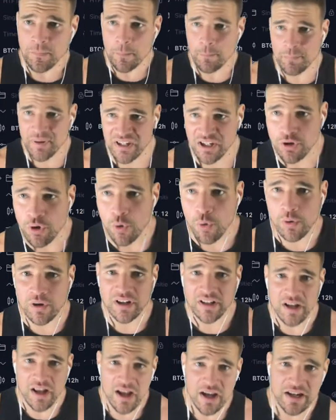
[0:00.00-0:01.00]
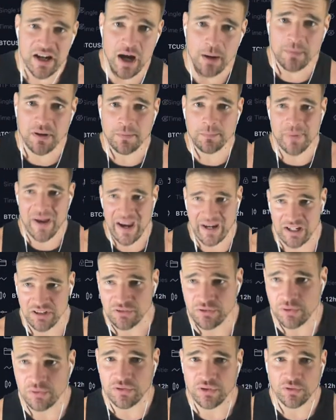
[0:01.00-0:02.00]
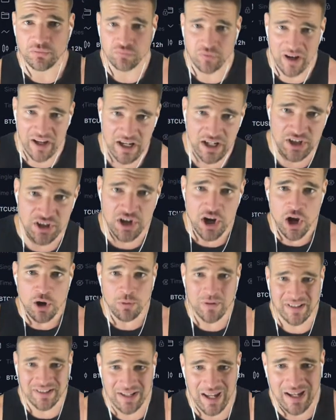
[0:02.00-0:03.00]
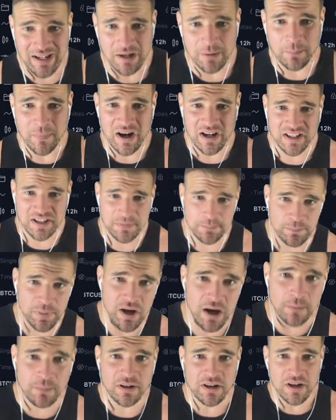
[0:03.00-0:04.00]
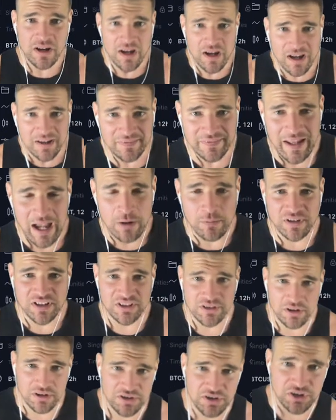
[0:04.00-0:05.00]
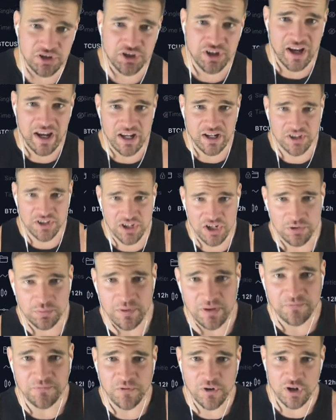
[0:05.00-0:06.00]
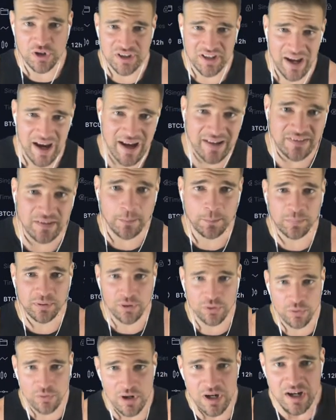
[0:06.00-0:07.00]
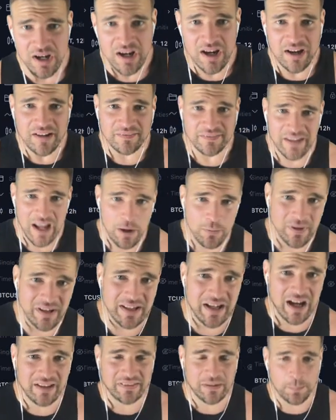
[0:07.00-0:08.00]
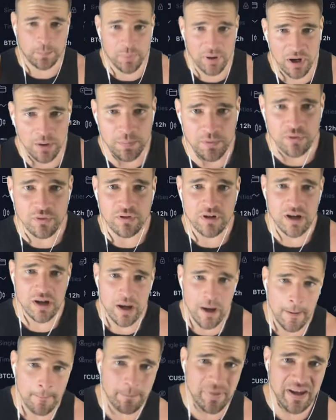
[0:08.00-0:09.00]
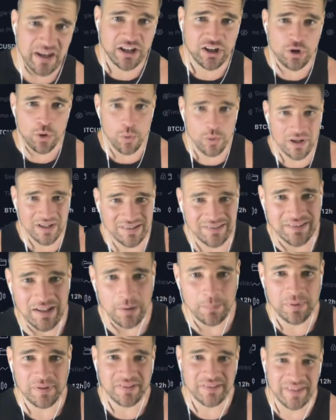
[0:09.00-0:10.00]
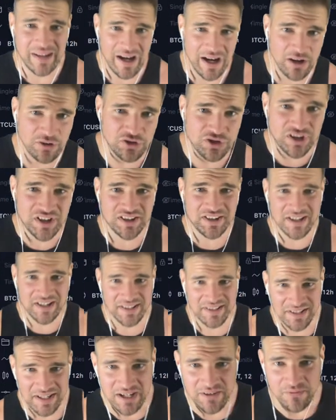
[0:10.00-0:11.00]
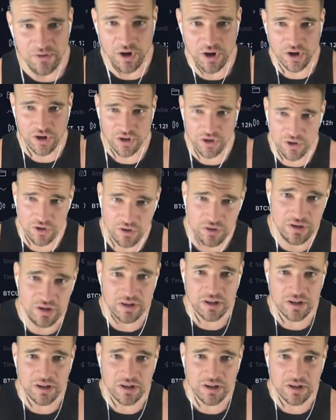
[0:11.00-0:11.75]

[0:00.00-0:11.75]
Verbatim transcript: Bitcoin coming back into the range. We made a nice pump. Now it starts to change because we first had the blue. Now we got the purple. Bitcoin dumping down just like Steve Urkel.